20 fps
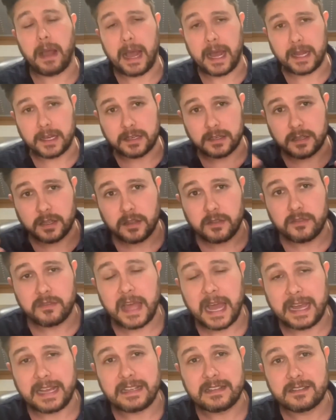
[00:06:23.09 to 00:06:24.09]
and
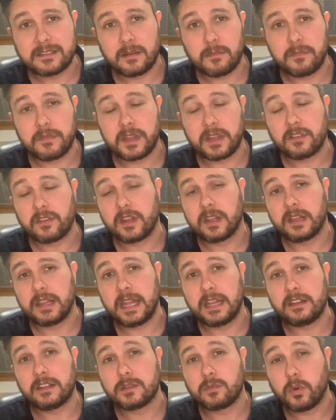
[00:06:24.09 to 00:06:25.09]
that is something that
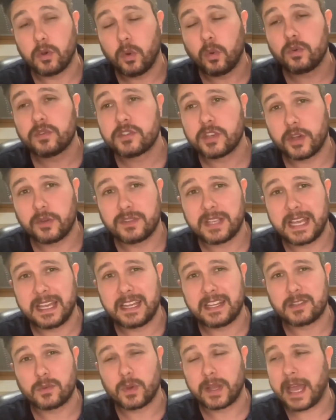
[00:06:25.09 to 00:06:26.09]
lenders will also
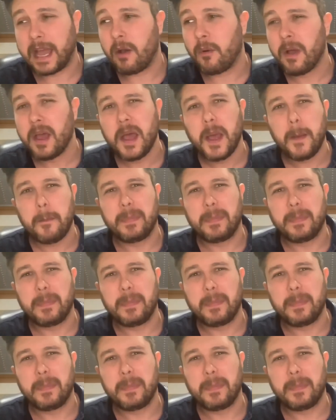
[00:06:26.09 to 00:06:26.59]
take into account,